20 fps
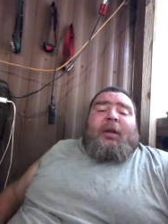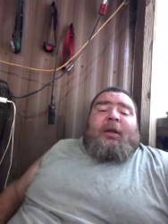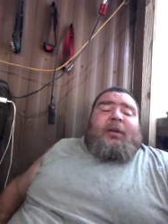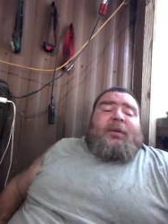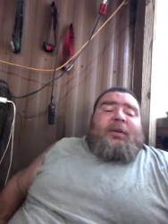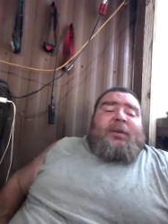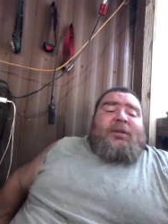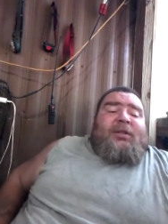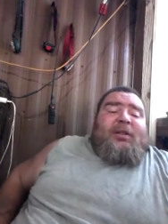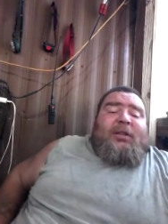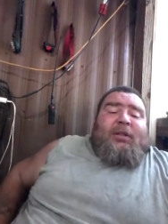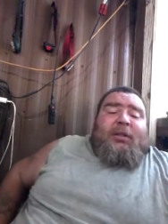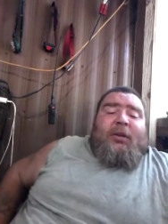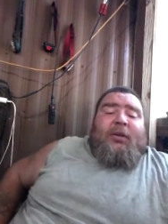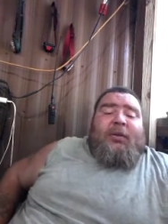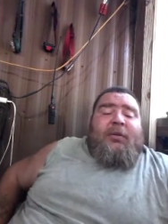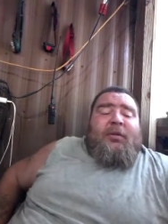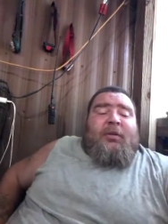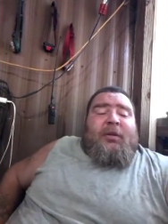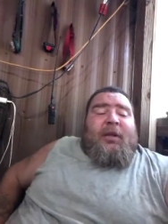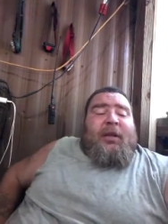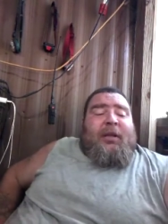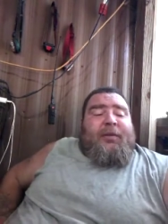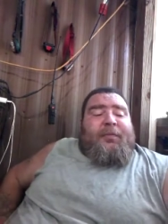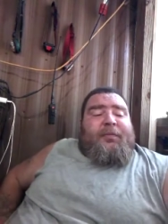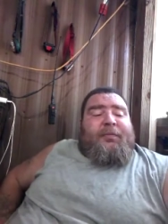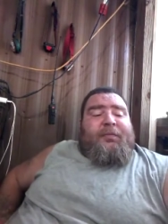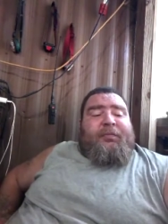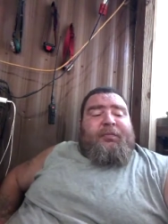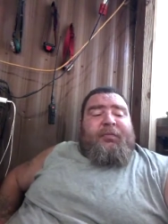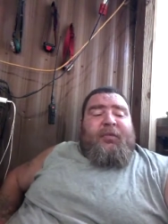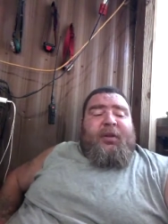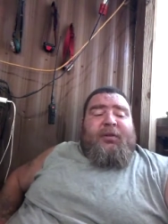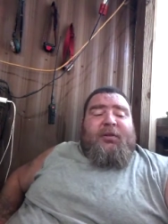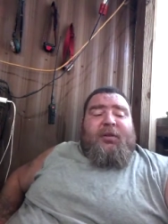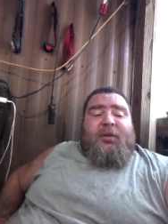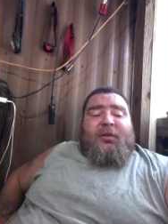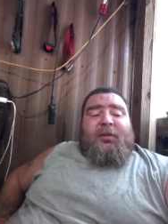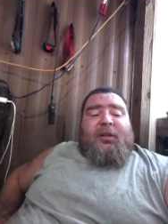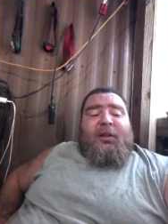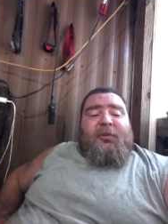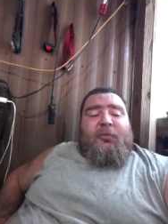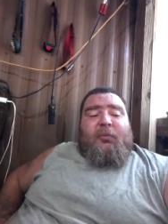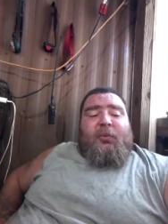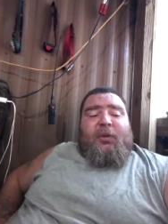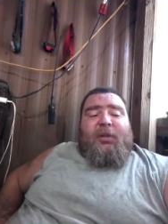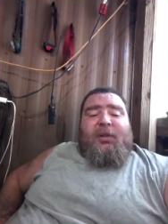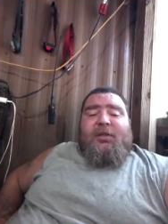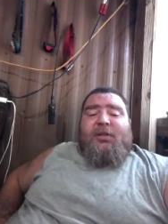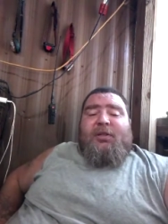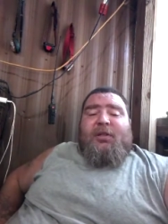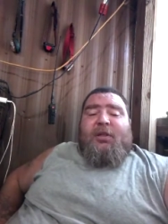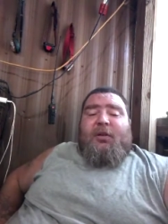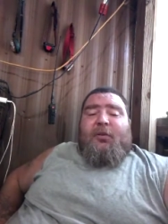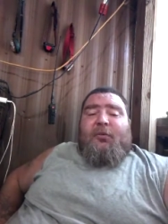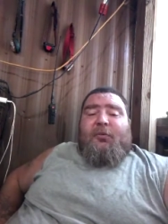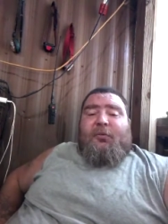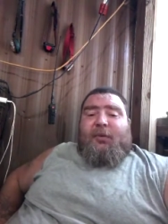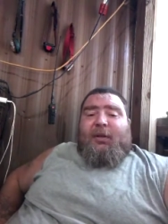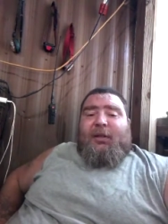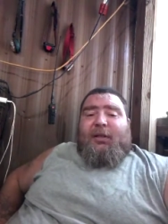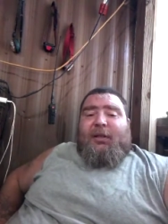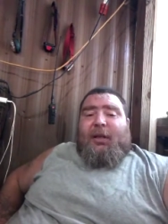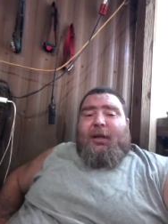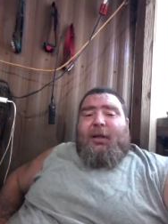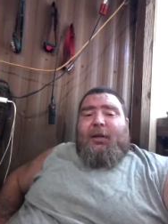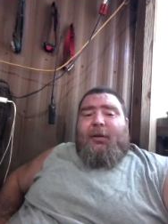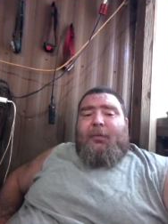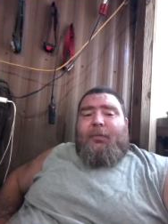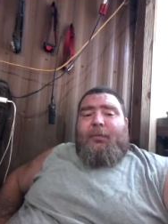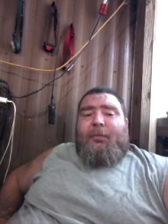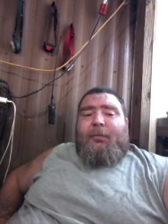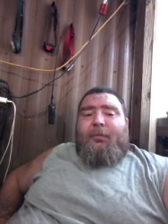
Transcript: Does he know that the left wing is going to freak out?